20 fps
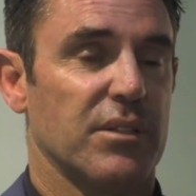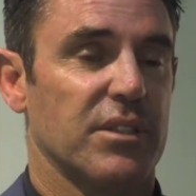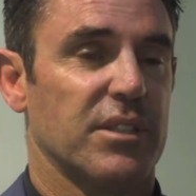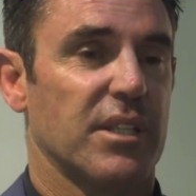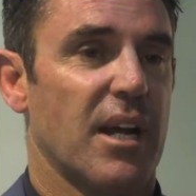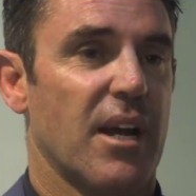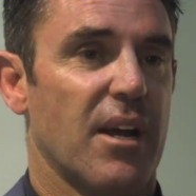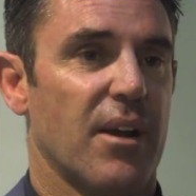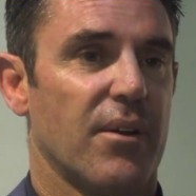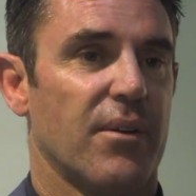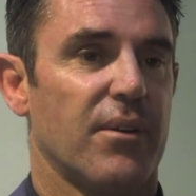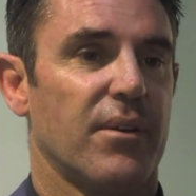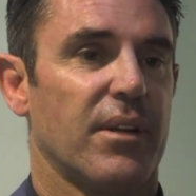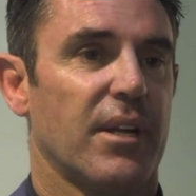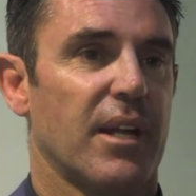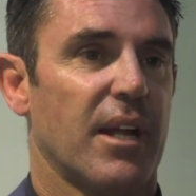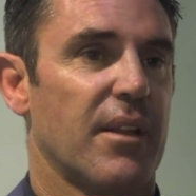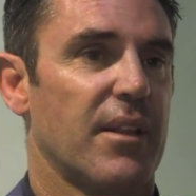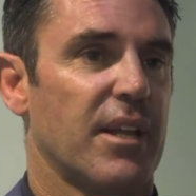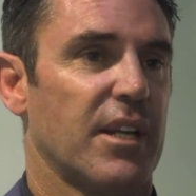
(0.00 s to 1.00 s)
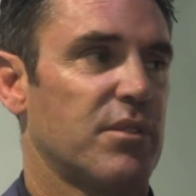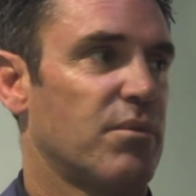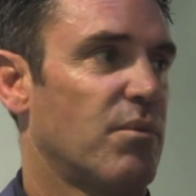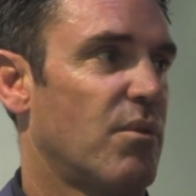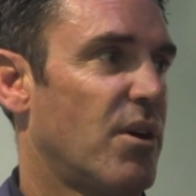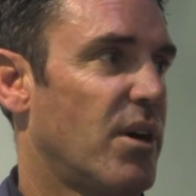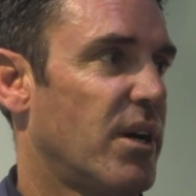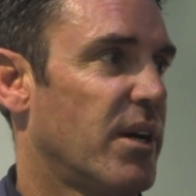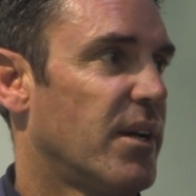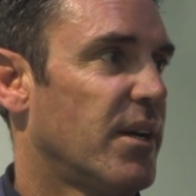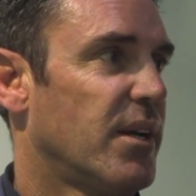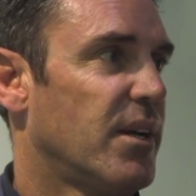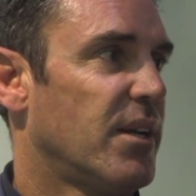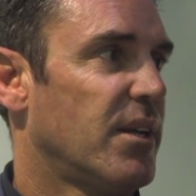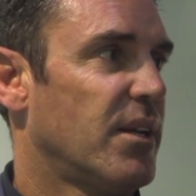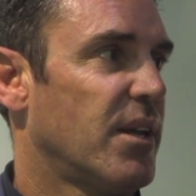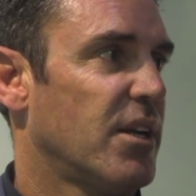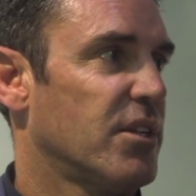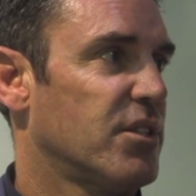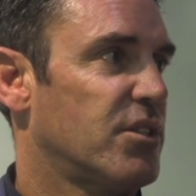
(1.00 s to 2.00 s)
So, that's why
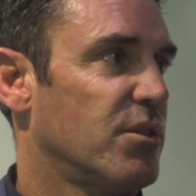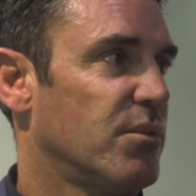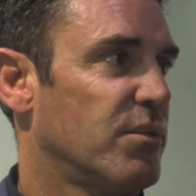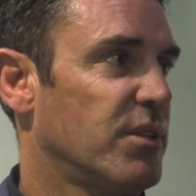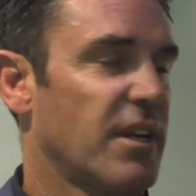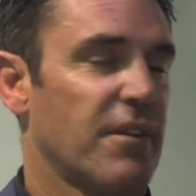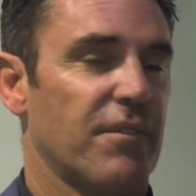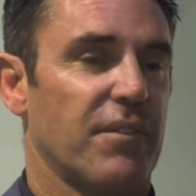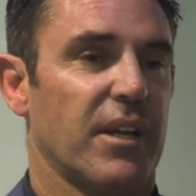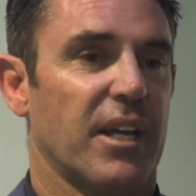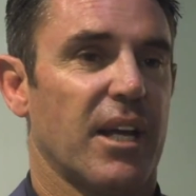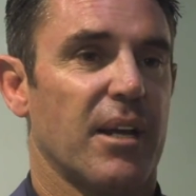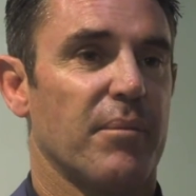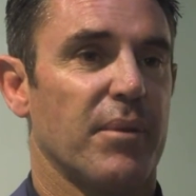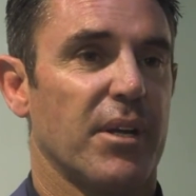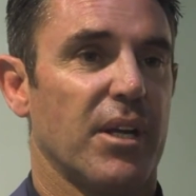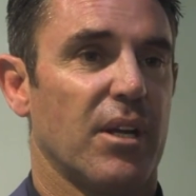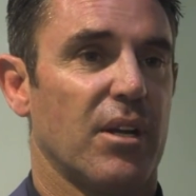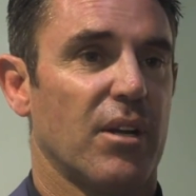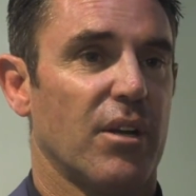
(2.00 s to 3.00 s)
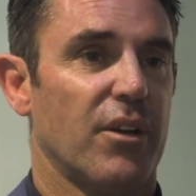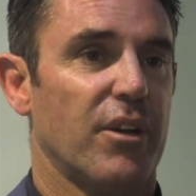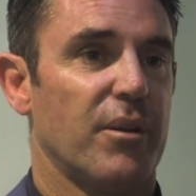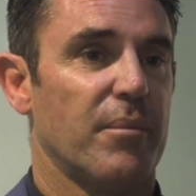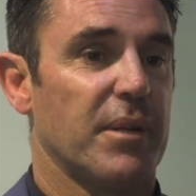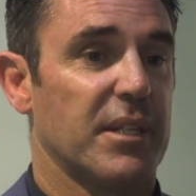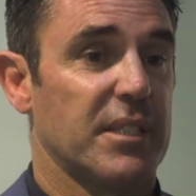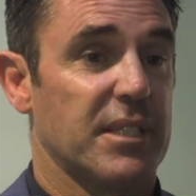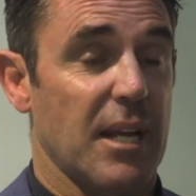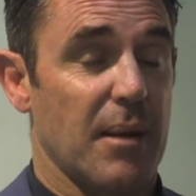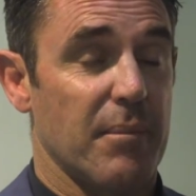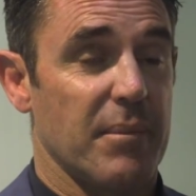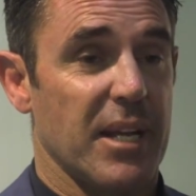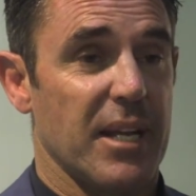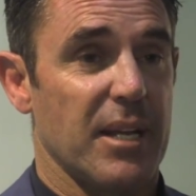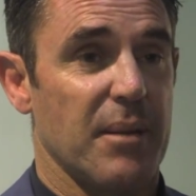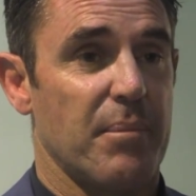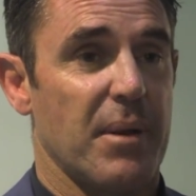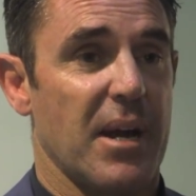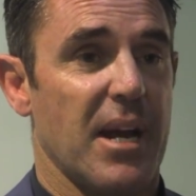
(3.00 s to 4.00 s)
those two are definitely going to be included, but it's come down
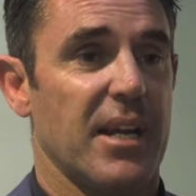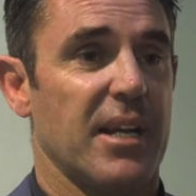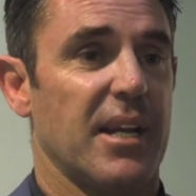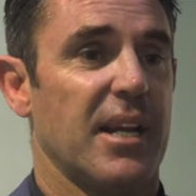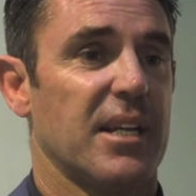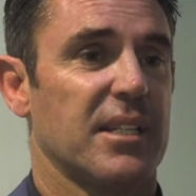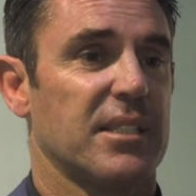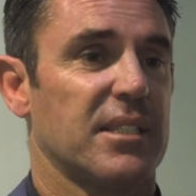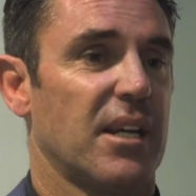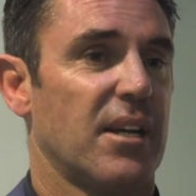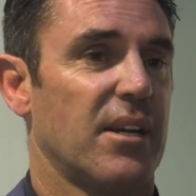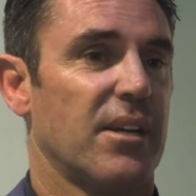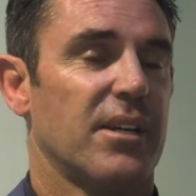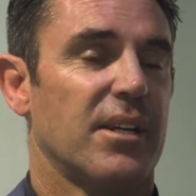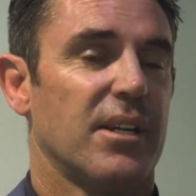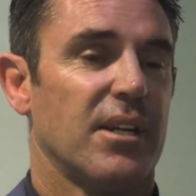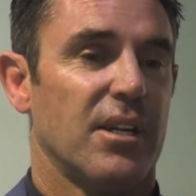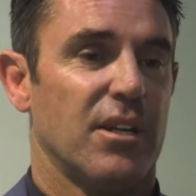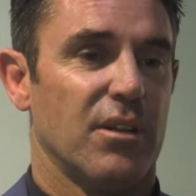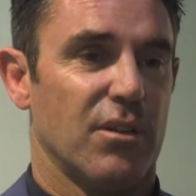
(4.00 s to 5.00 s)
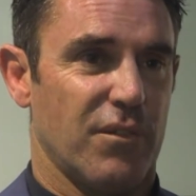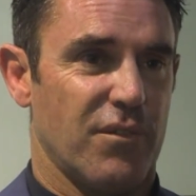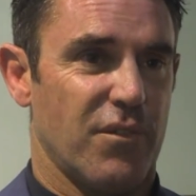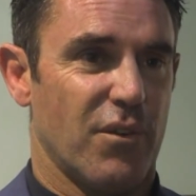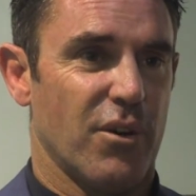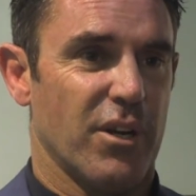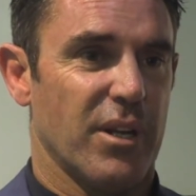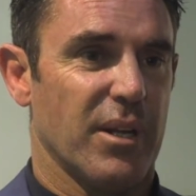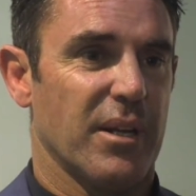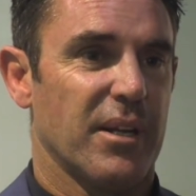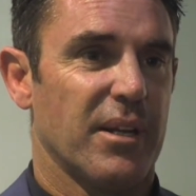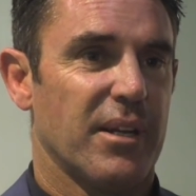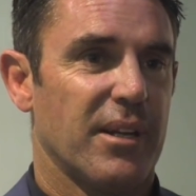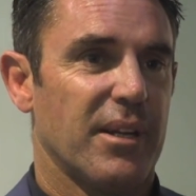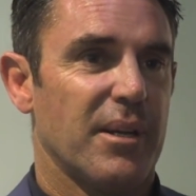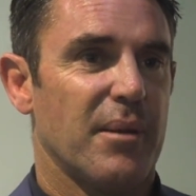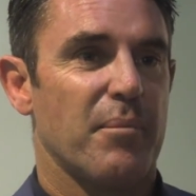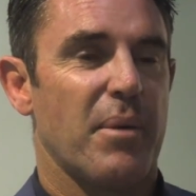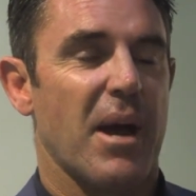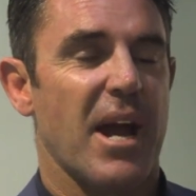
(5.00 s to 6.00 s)
to Payne now. So look forward to
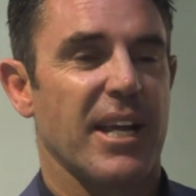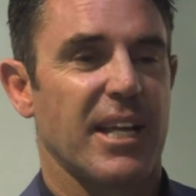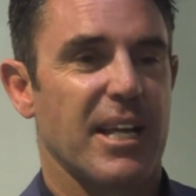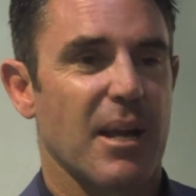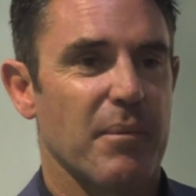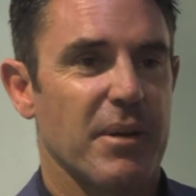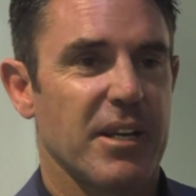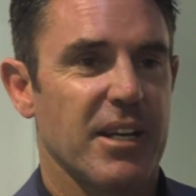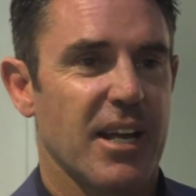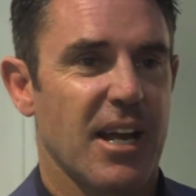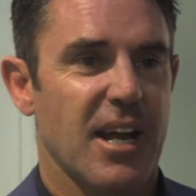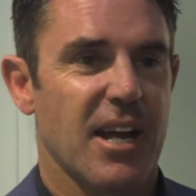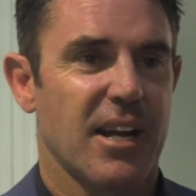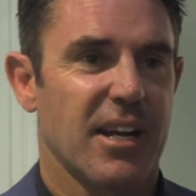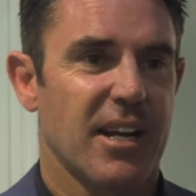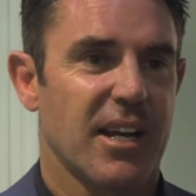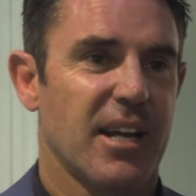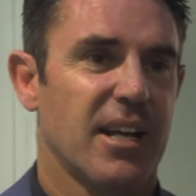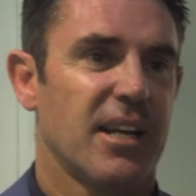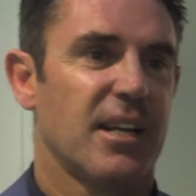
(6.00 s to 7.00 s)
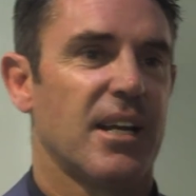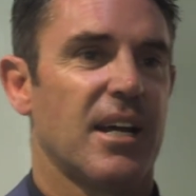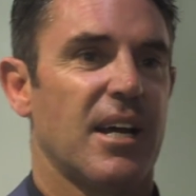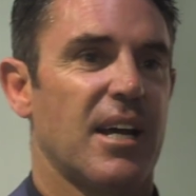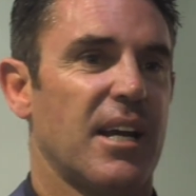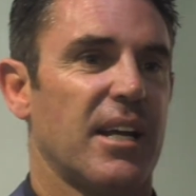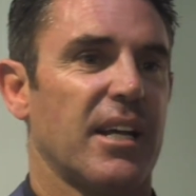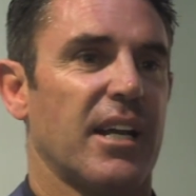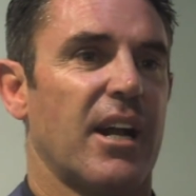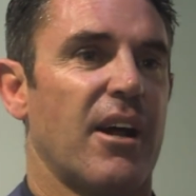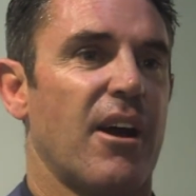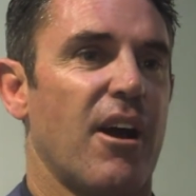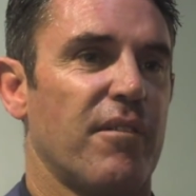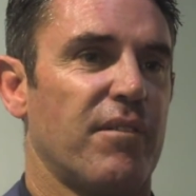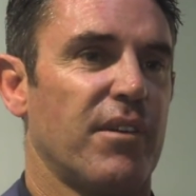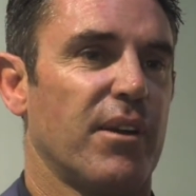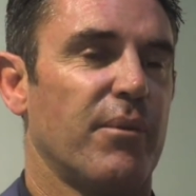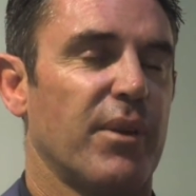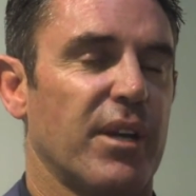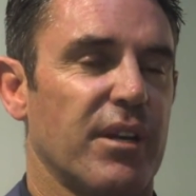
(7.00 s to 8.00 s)
Payne coming down, and
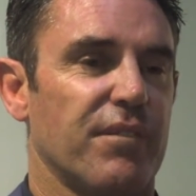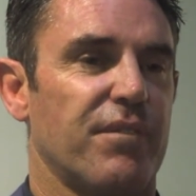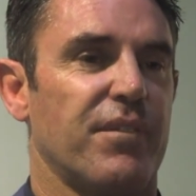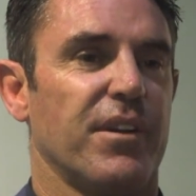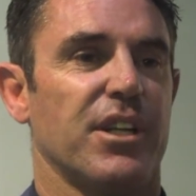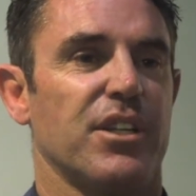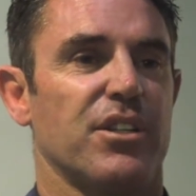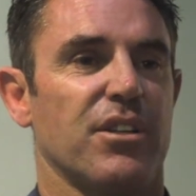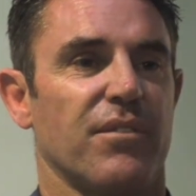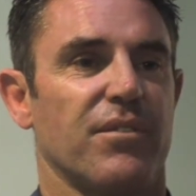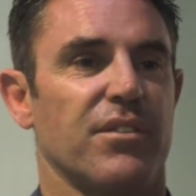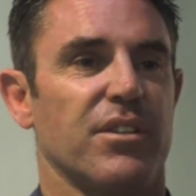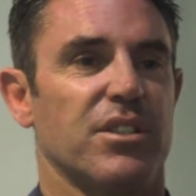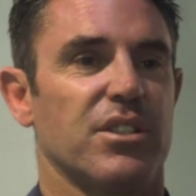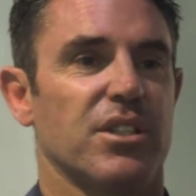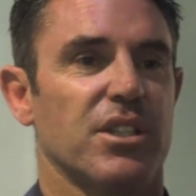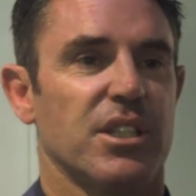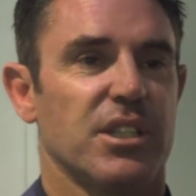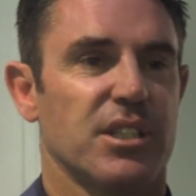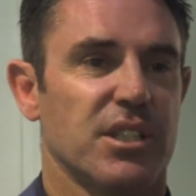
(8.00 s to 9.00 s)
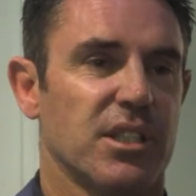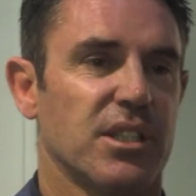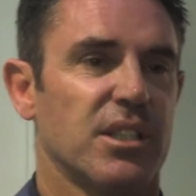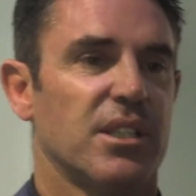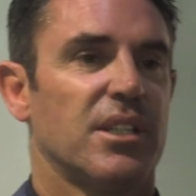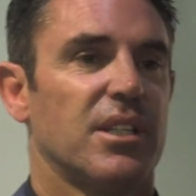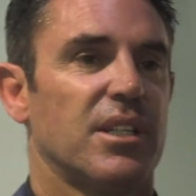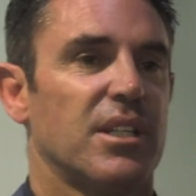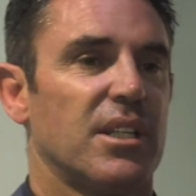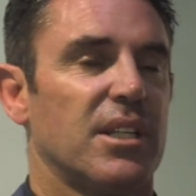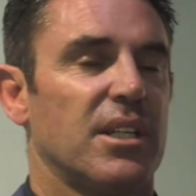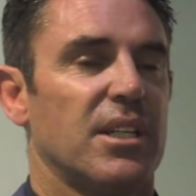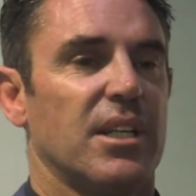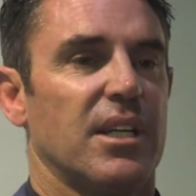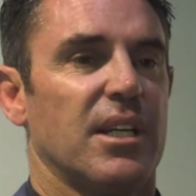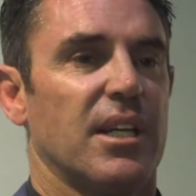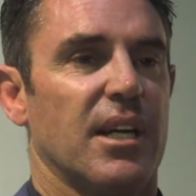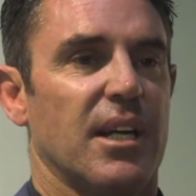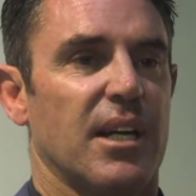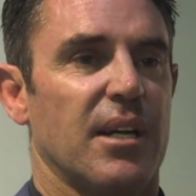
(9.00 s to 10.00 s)
hopefully we can finish off the season
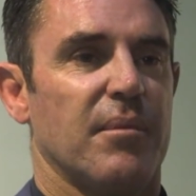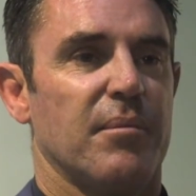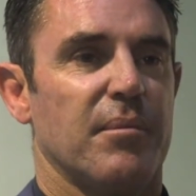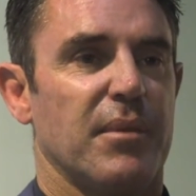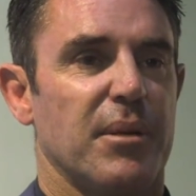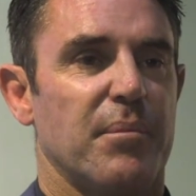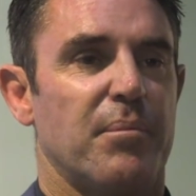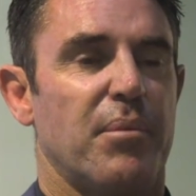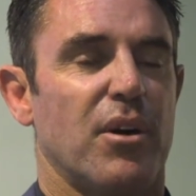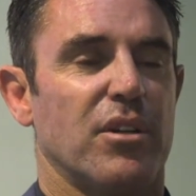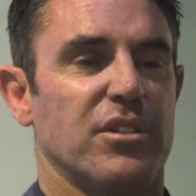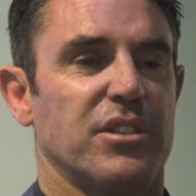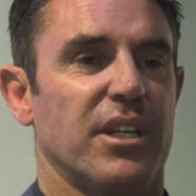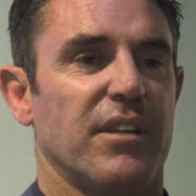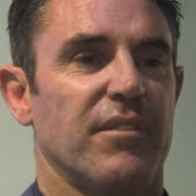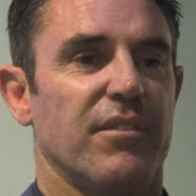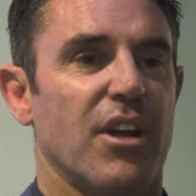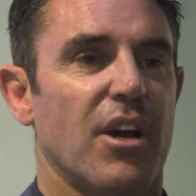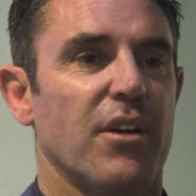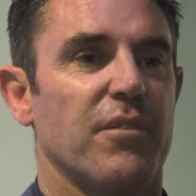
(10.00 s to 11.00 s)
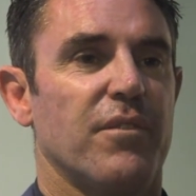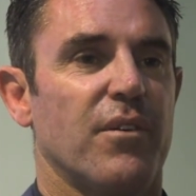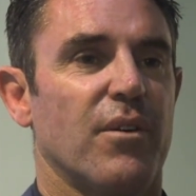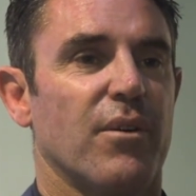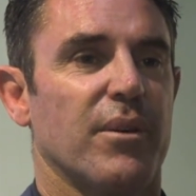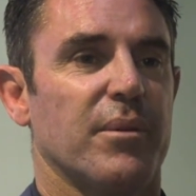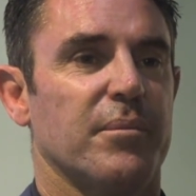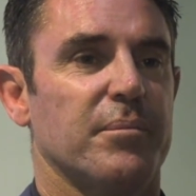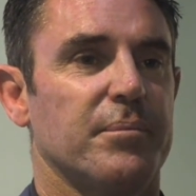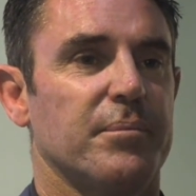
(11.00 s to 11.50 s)
in a positive note for him.